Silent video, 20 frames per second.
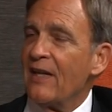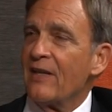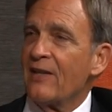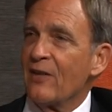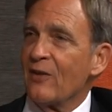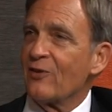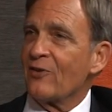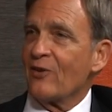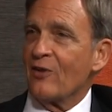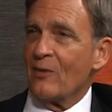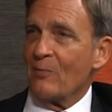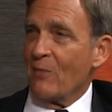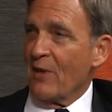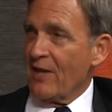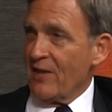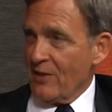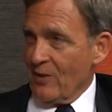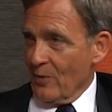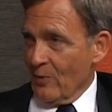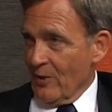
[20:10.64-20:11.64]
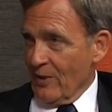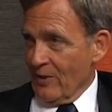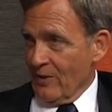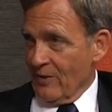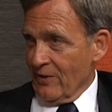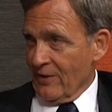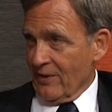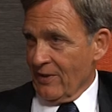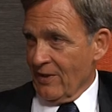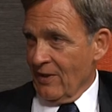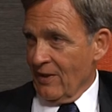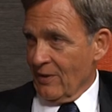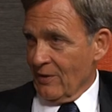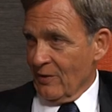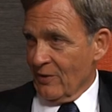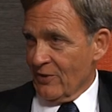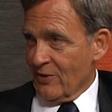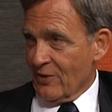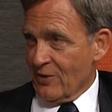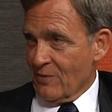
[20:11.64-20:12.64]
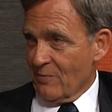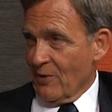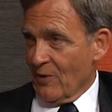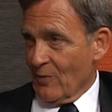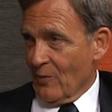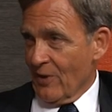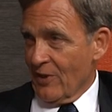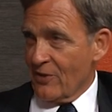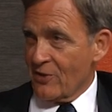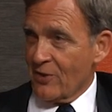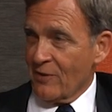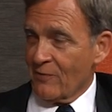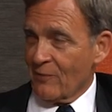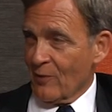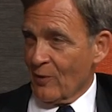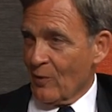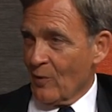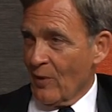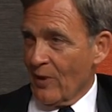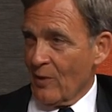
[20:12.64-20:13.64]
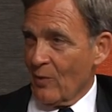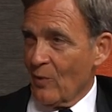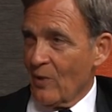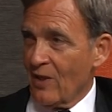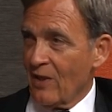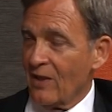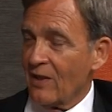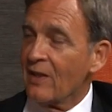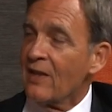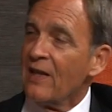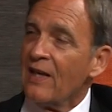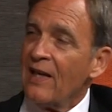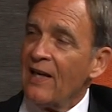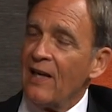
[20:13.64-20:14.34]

There's a debate going on in Congress, has been raging for quite a while.